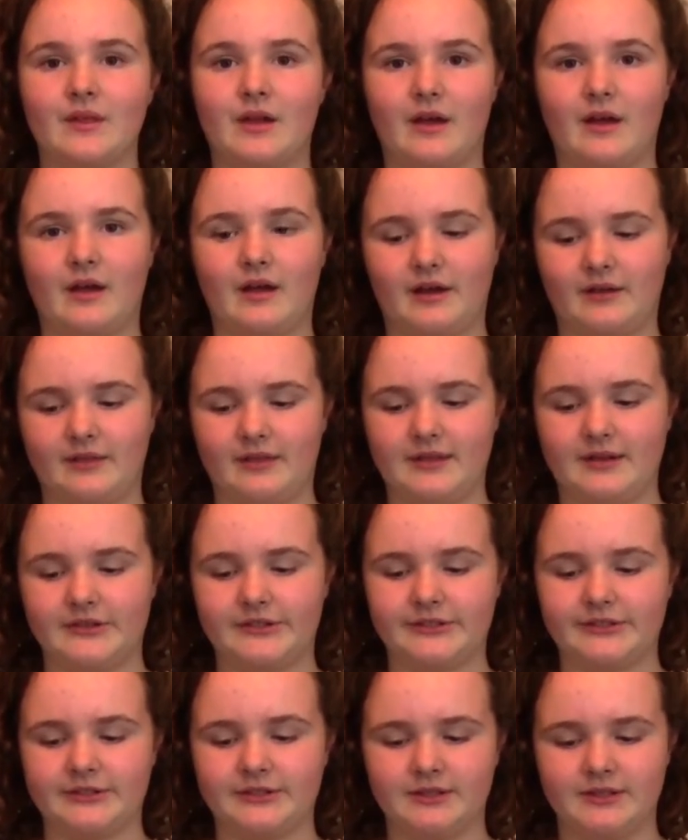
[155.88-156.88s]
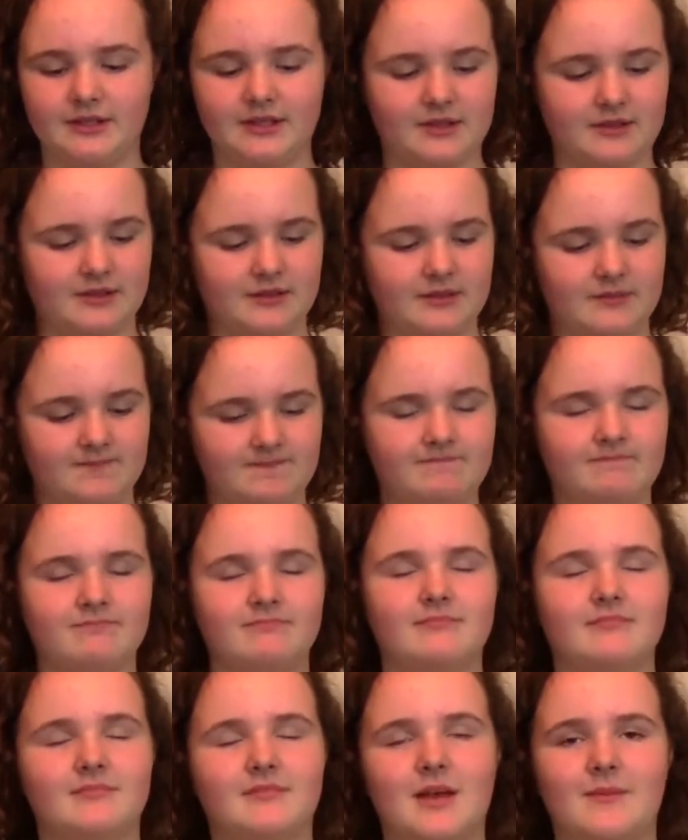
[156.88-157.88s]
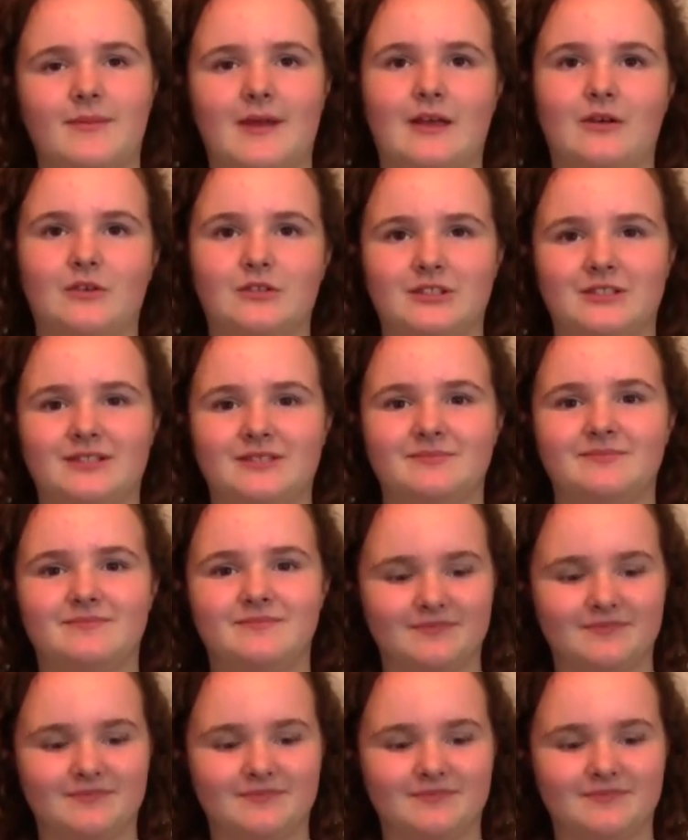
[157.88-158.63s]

our little cupcake holders.